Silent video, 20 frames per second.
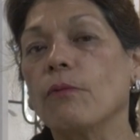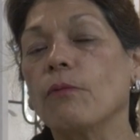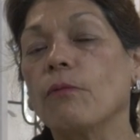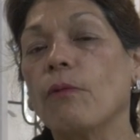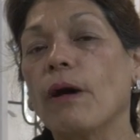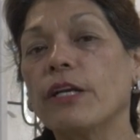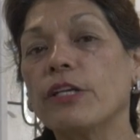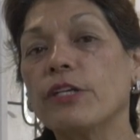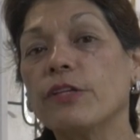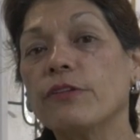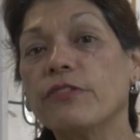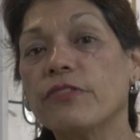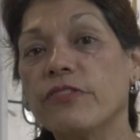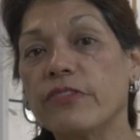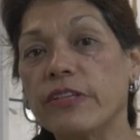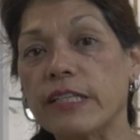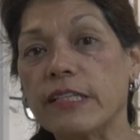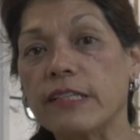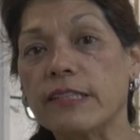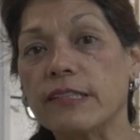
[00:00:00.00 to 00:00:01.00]
what you
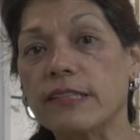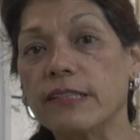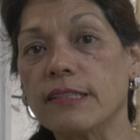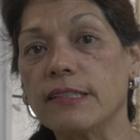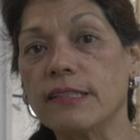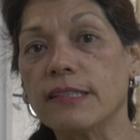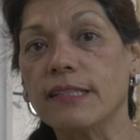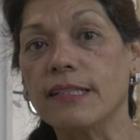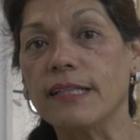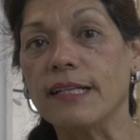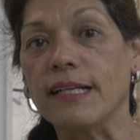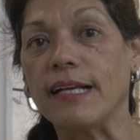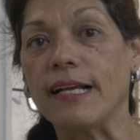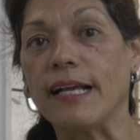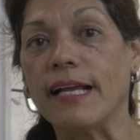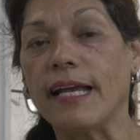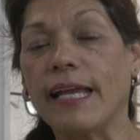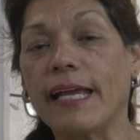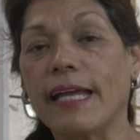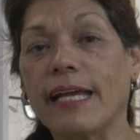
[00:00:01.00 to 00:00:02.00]
feel,
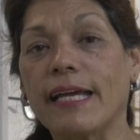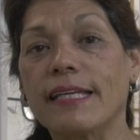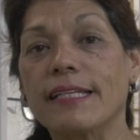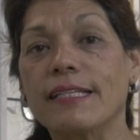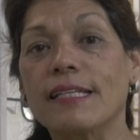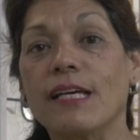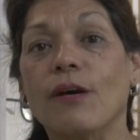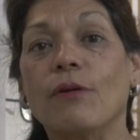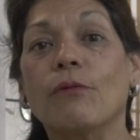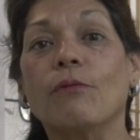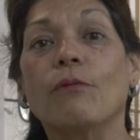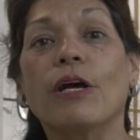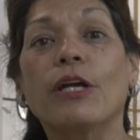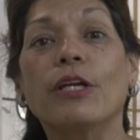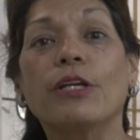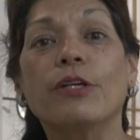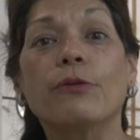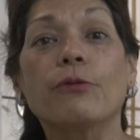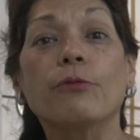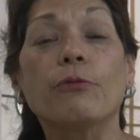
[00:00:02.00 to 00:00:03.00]
and
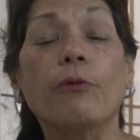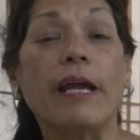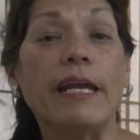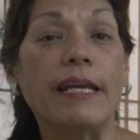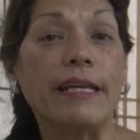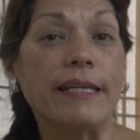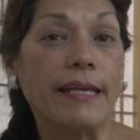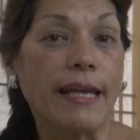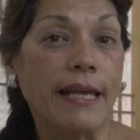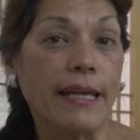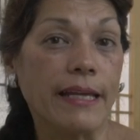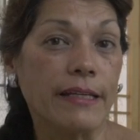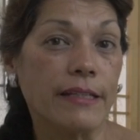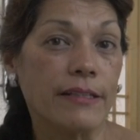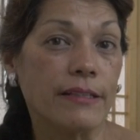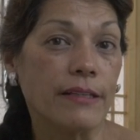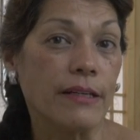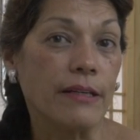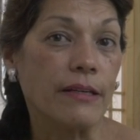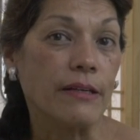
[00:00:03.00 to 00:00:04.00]
what you
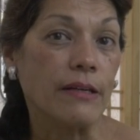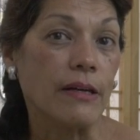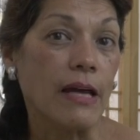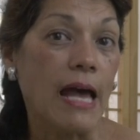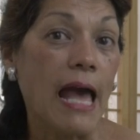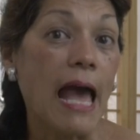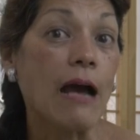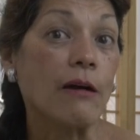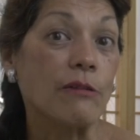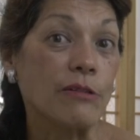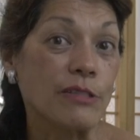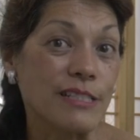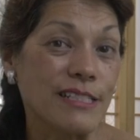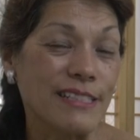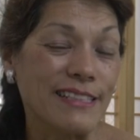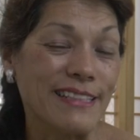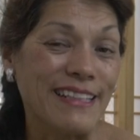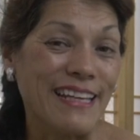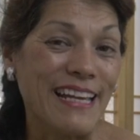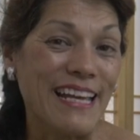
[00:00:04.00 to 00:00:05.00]
radiate out.
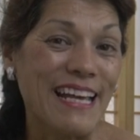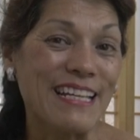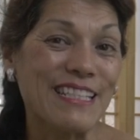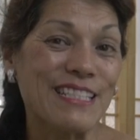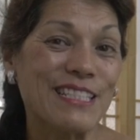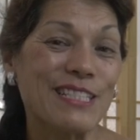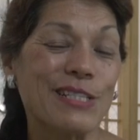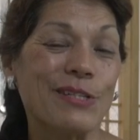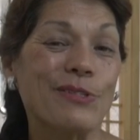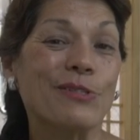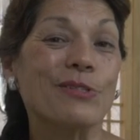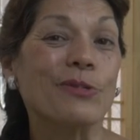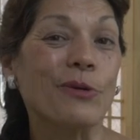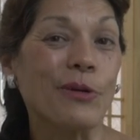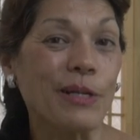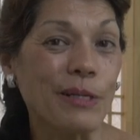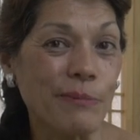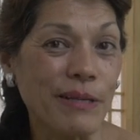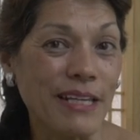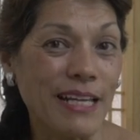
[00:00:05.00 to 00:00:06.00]
And so
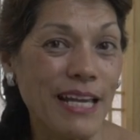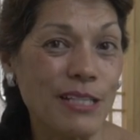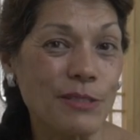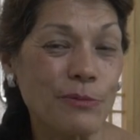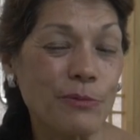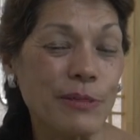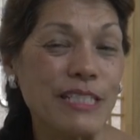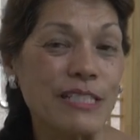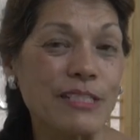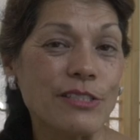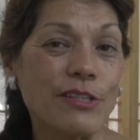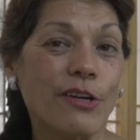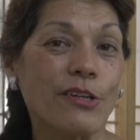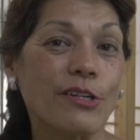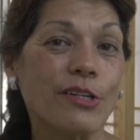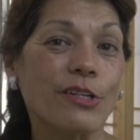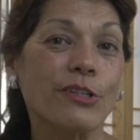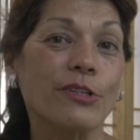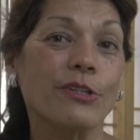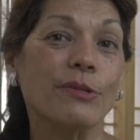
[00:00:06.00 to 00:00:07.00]
join me as we
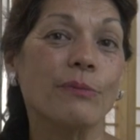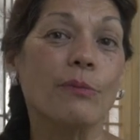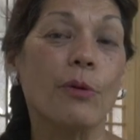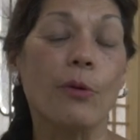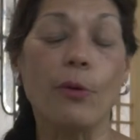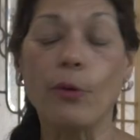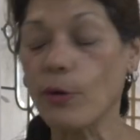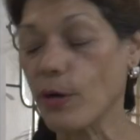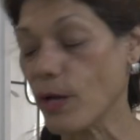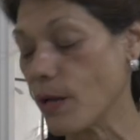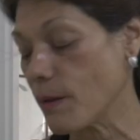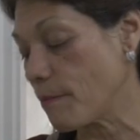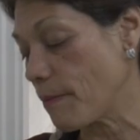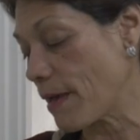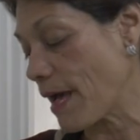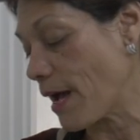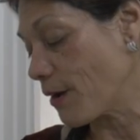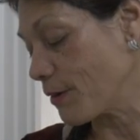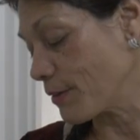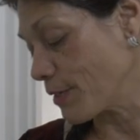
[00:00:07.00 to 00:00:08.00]
start to learn more
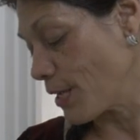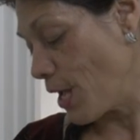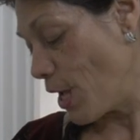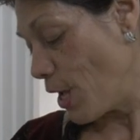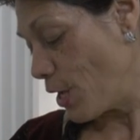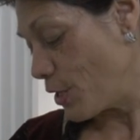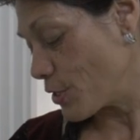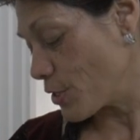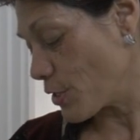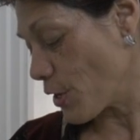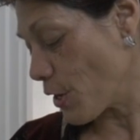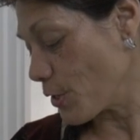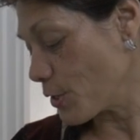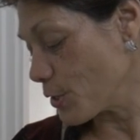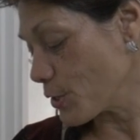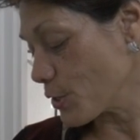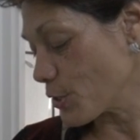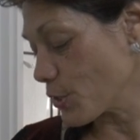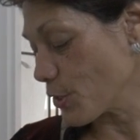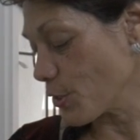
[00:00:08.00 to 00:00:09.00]
about
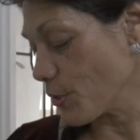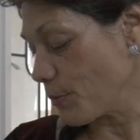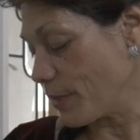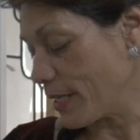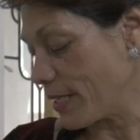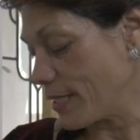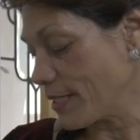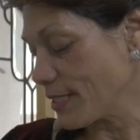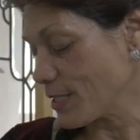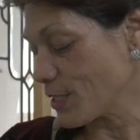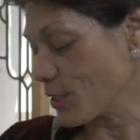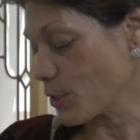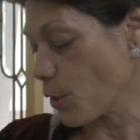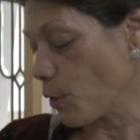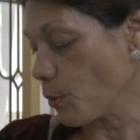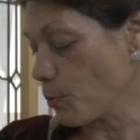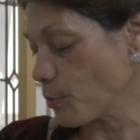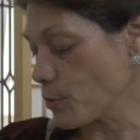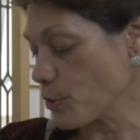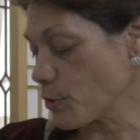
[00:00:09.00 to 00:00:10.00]
Charles Sherman's
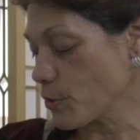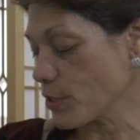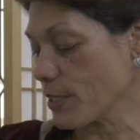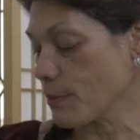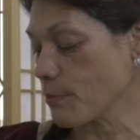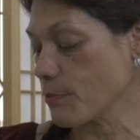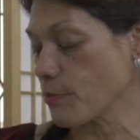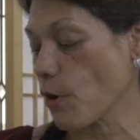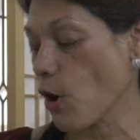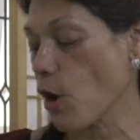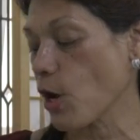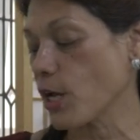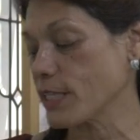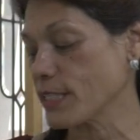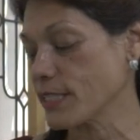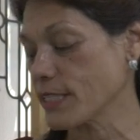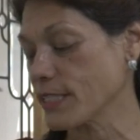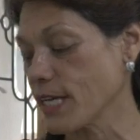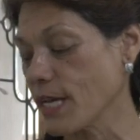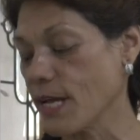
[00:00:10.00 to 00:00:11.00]
Sculptures in
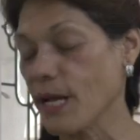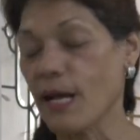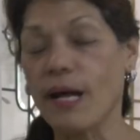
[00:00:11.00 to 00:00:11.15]
Bronze